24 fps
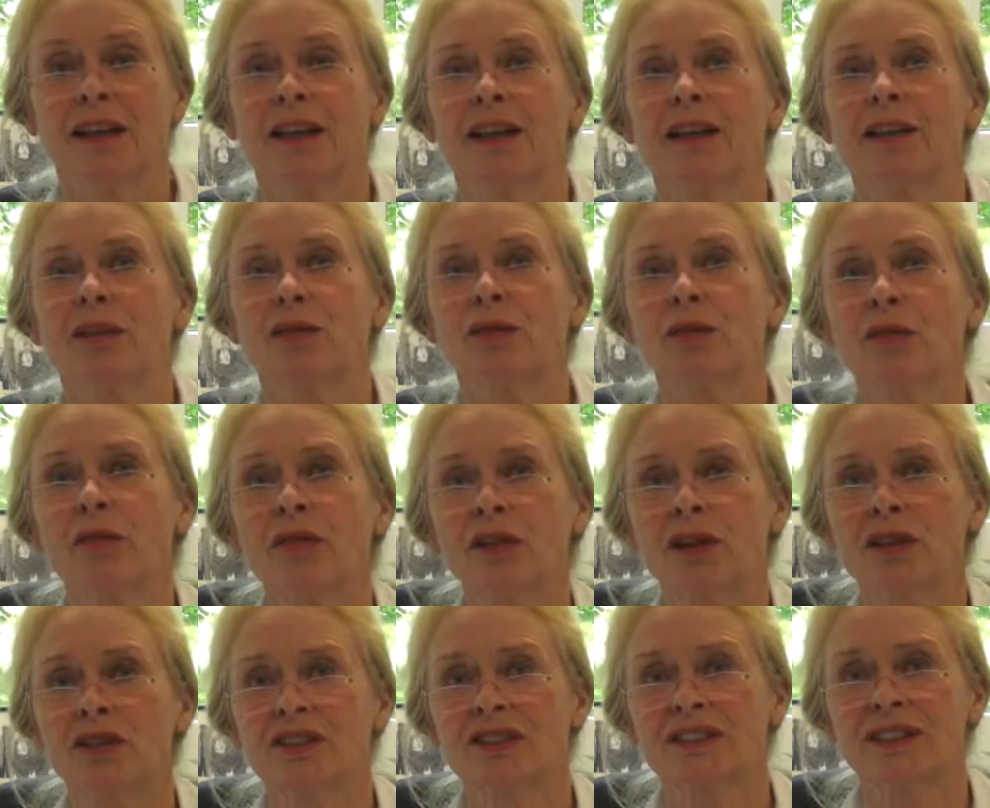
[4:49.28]
In
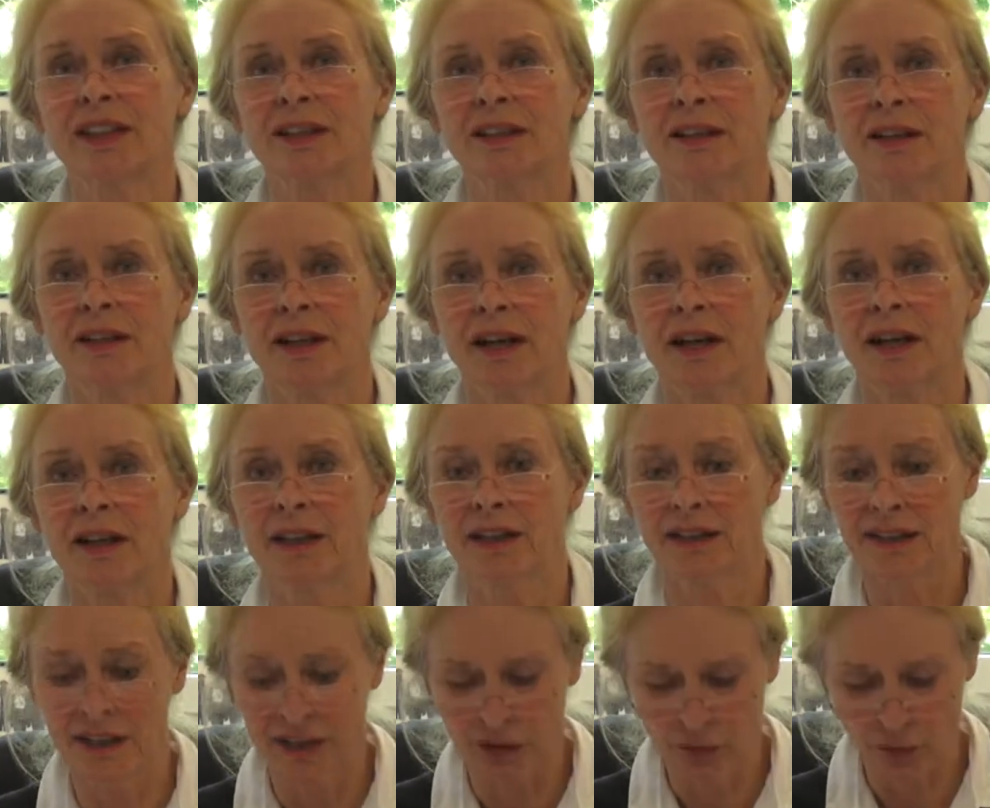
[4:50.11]

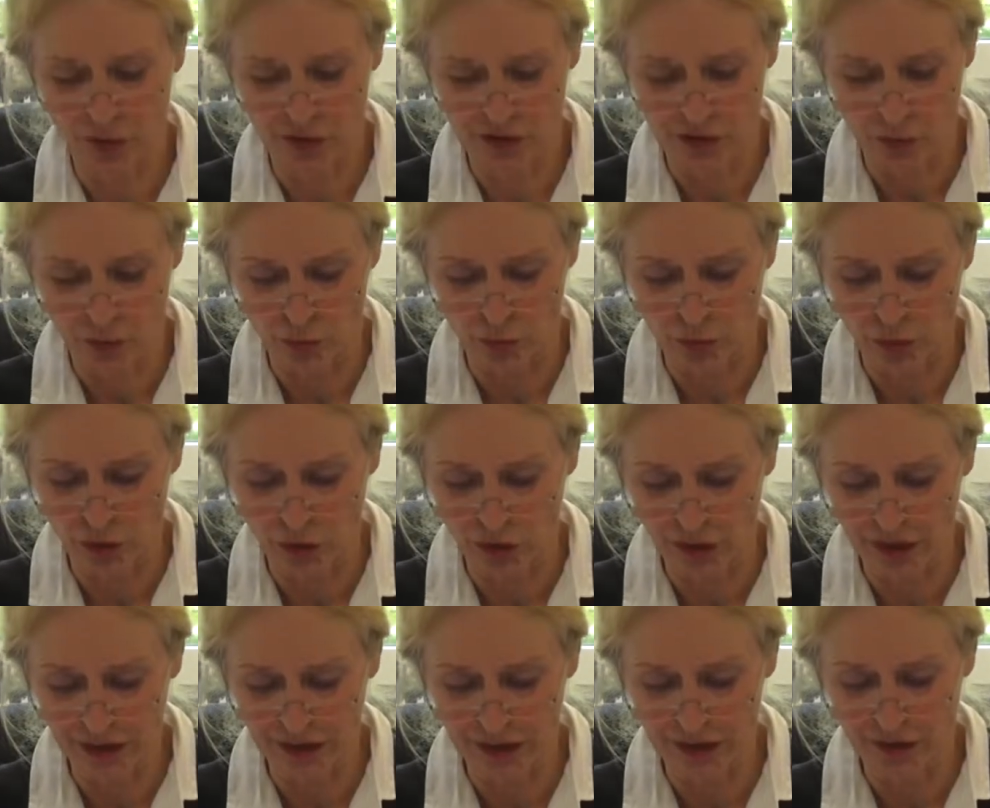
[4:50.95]
2009, he was
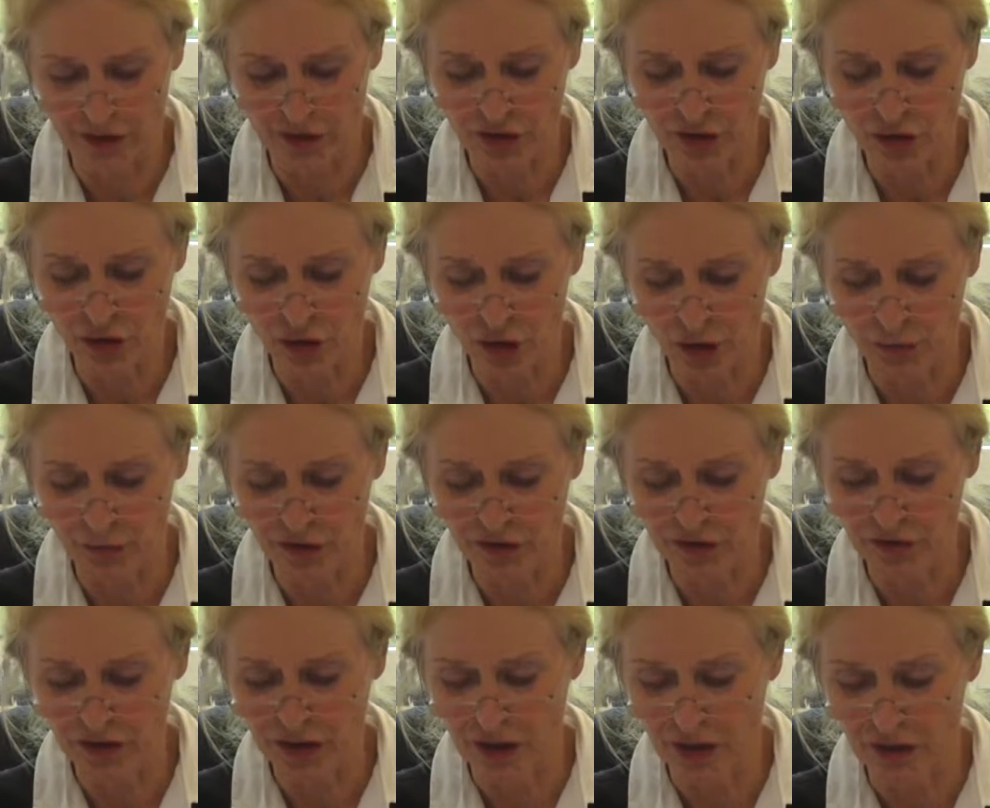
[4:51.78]
awarded the
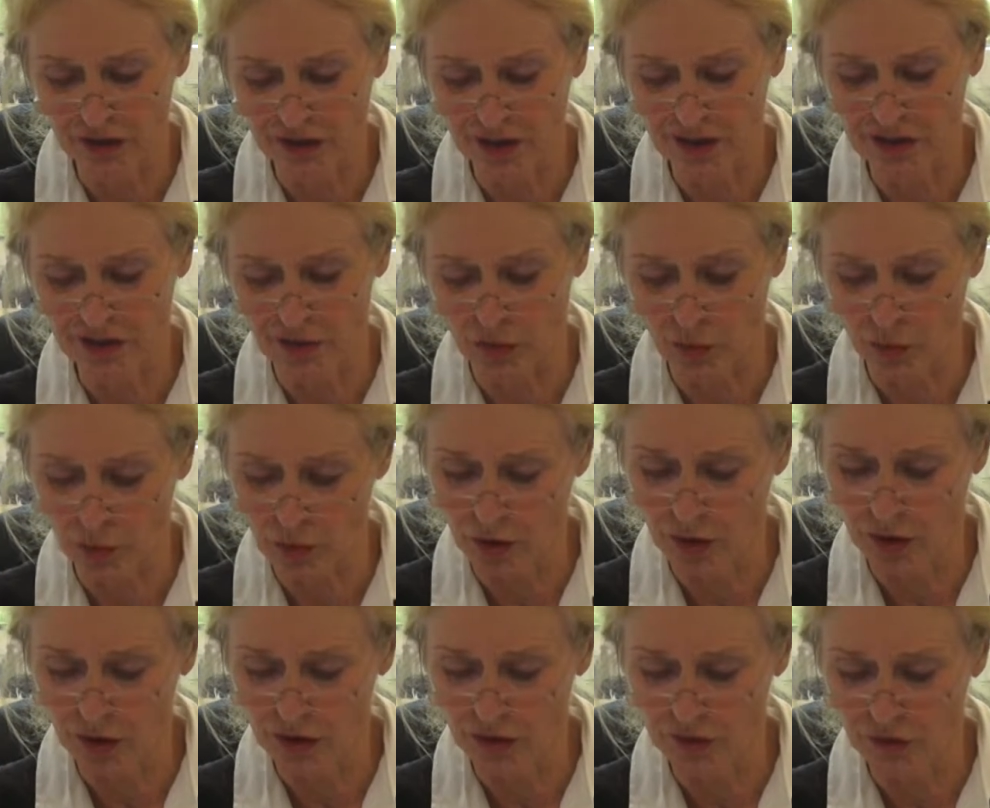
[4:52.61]
German Founders
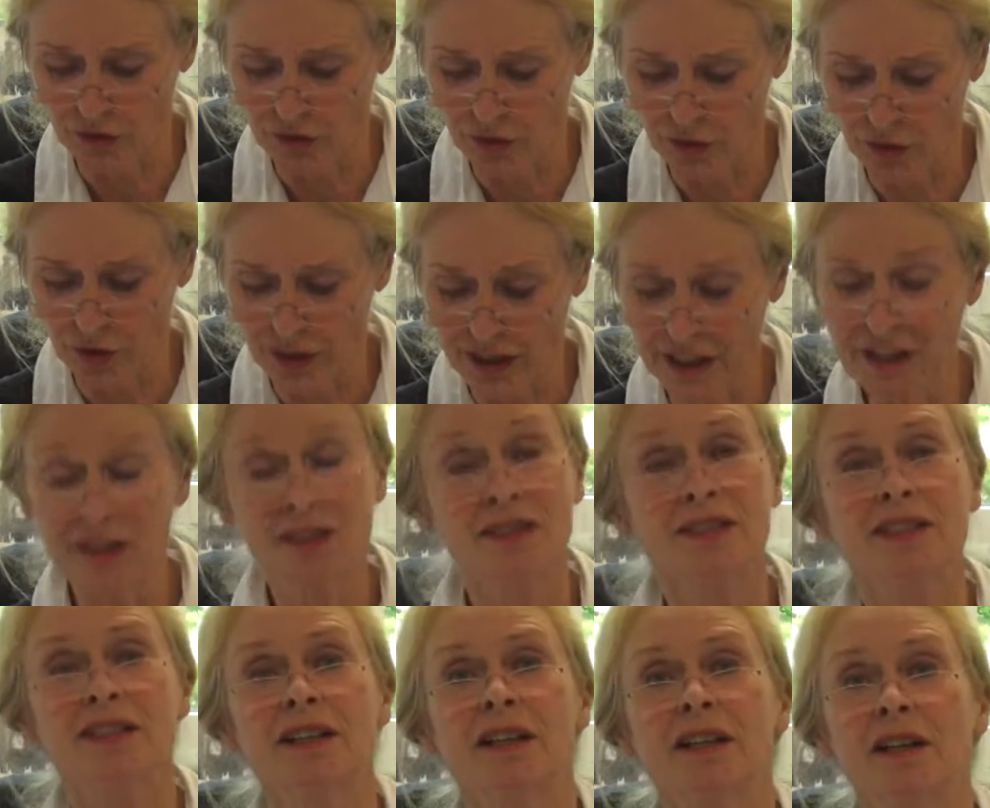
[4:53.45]
Award for his
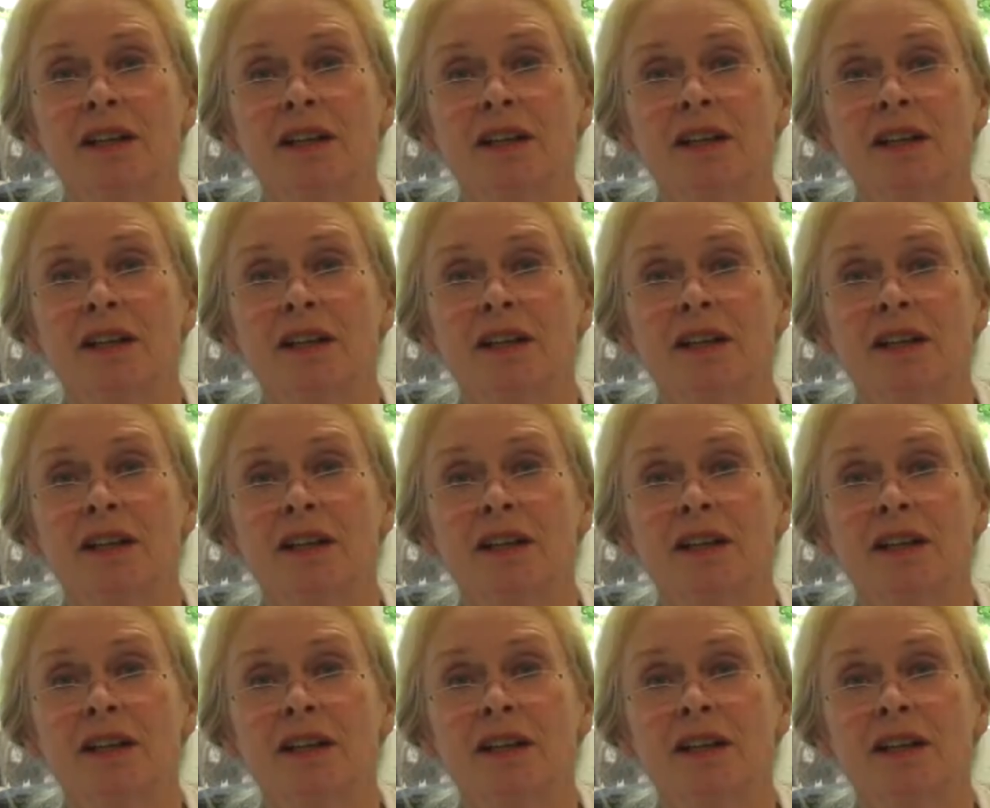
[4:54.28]
tea